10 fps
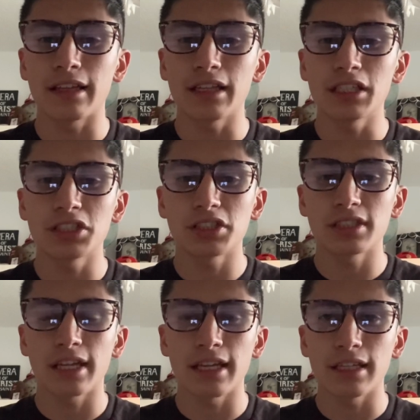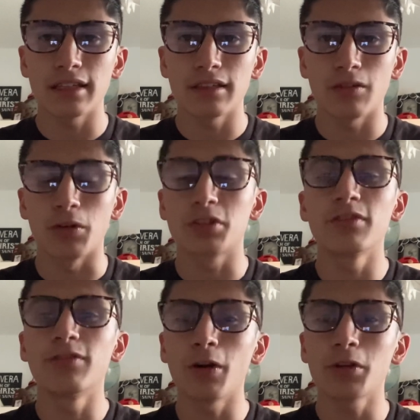each state, or
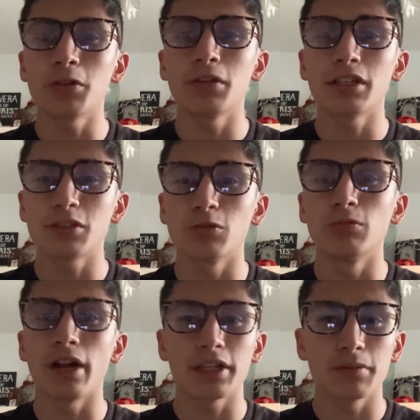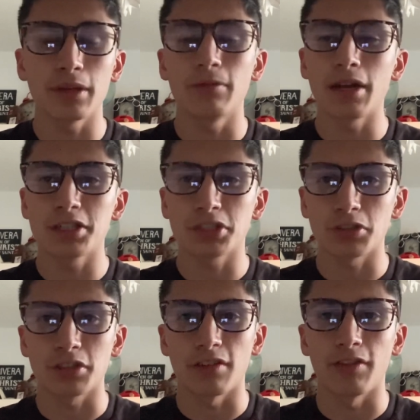to vote, you need to be
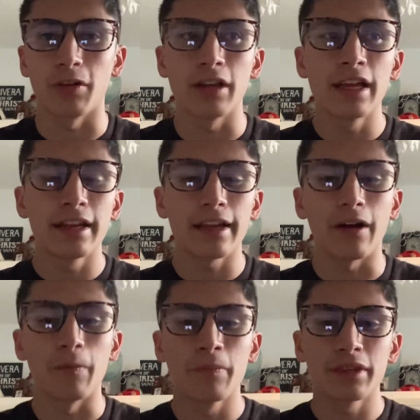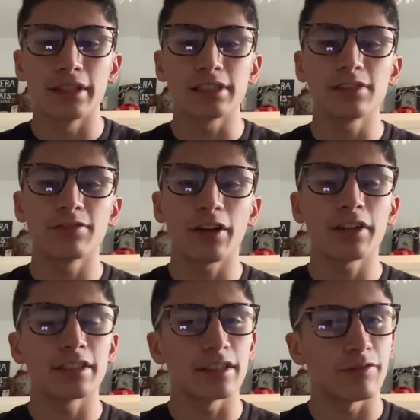registered to vote. Now, this is
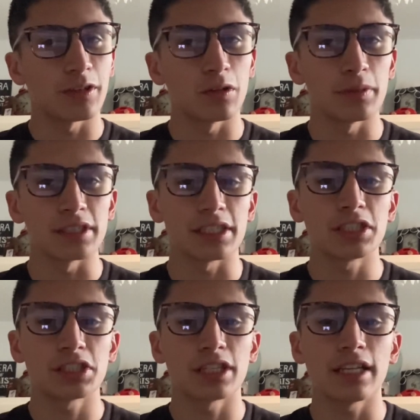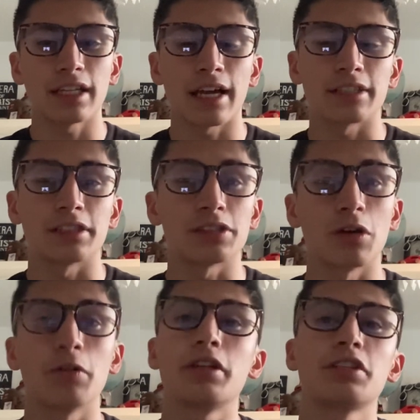very difficult because each state has its
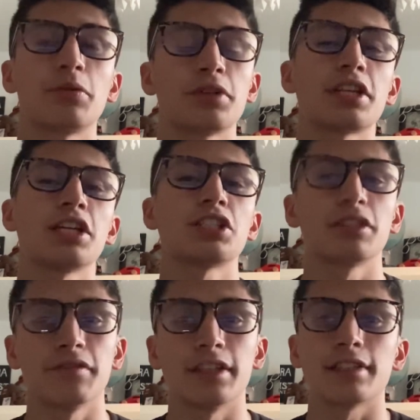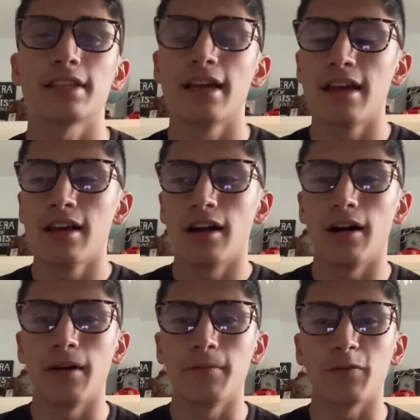own interpretation of this.
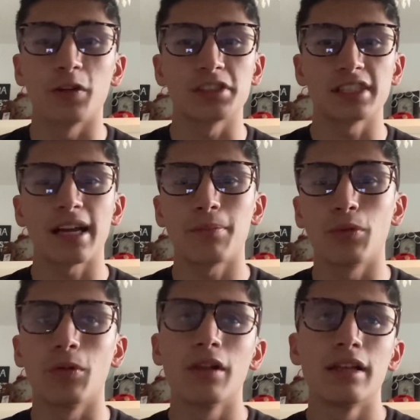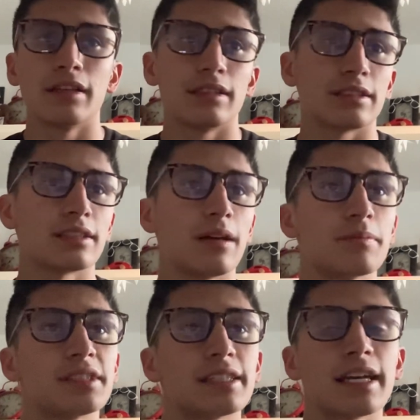For example,
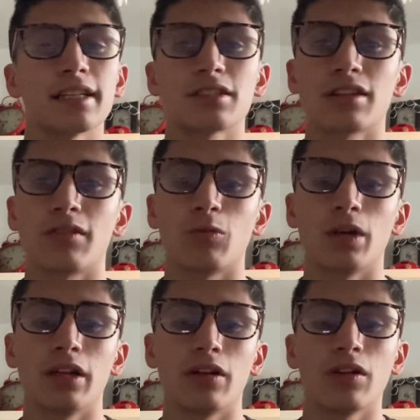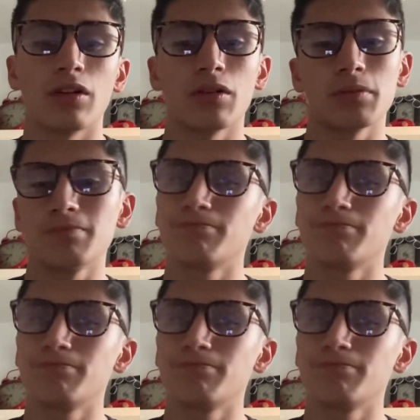some states will